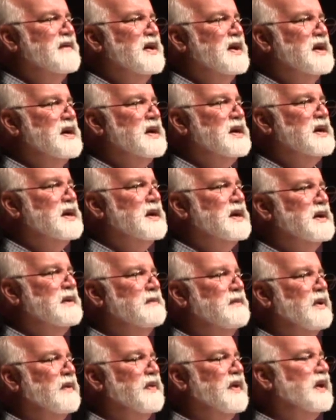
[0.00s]

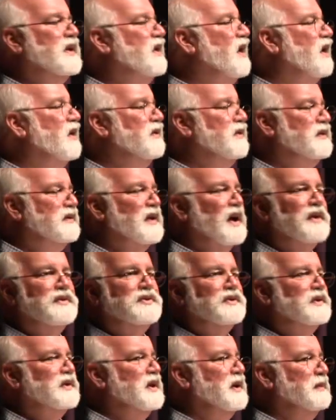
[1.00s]
Um, the entire
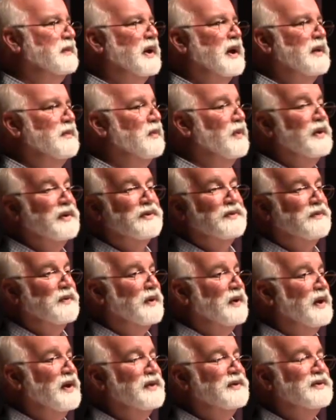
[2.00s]
Dodger team came once for
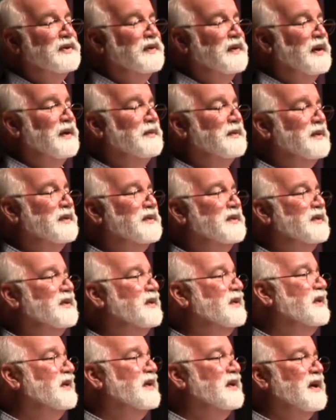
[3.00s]
lunch, and that was
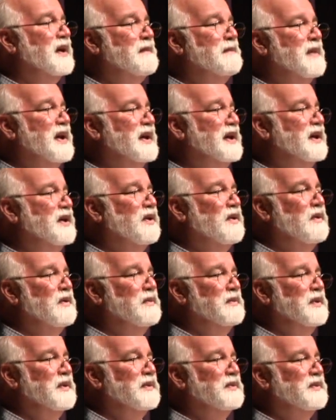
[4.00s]
a
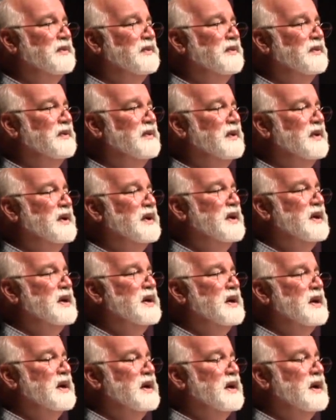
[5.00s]
manicomio.
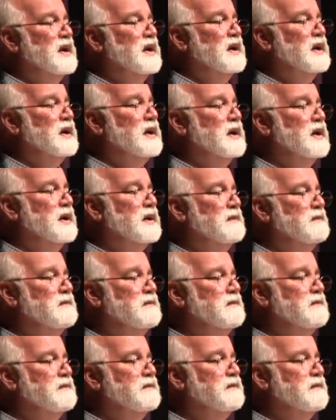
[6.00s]

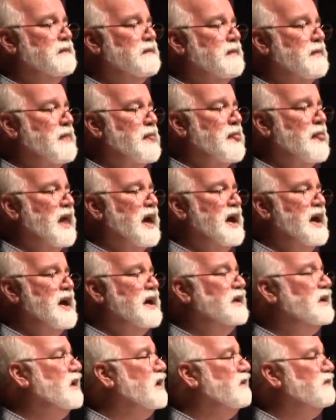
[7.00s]
Um,
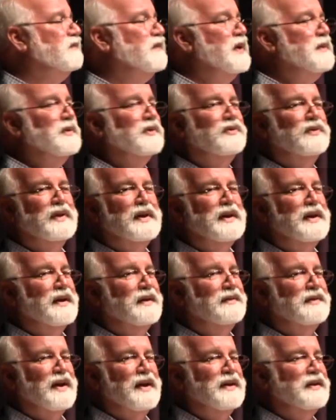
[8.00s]
and uh, famously, uh,
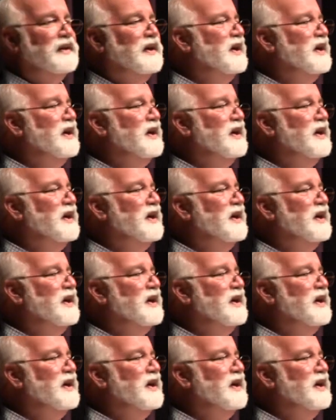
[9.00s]
Diane